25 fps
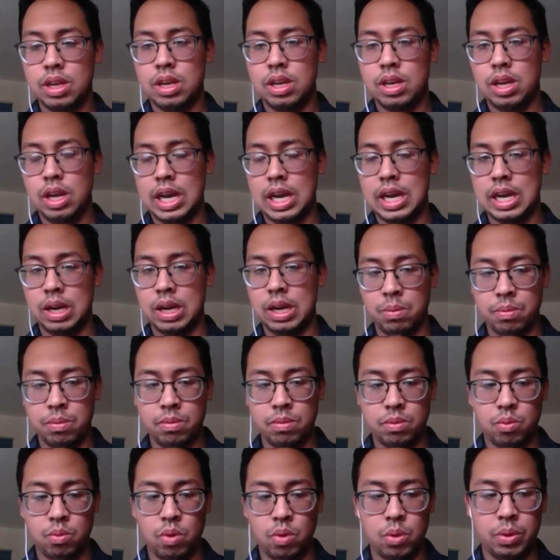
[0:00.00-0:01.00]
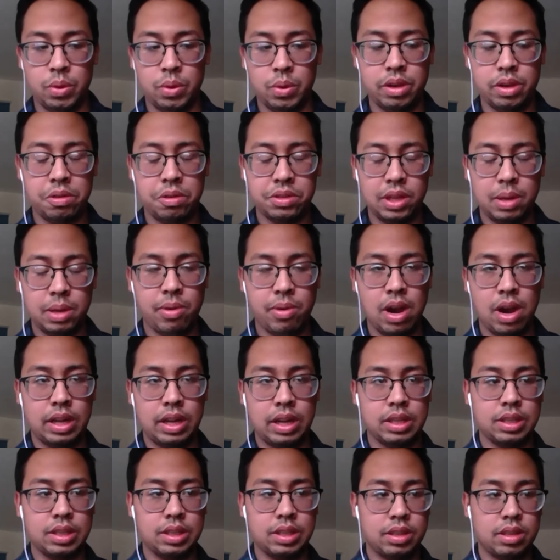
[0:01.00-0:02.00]
What we usually
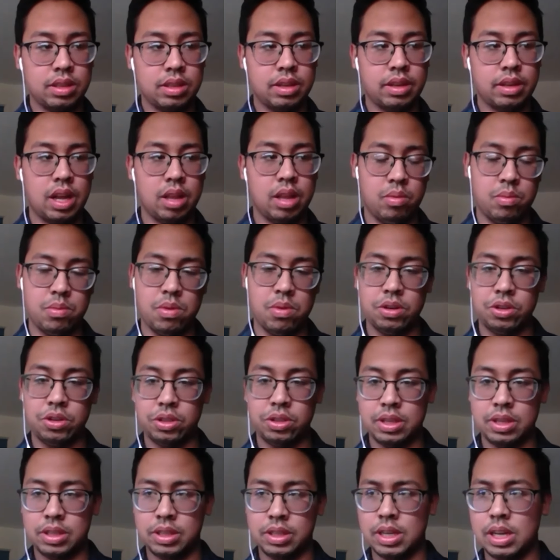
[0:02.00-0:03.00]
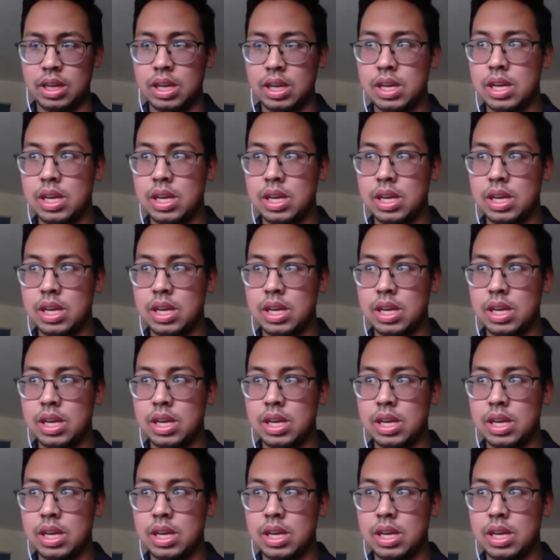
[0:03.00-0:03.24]
practice in health promotion is a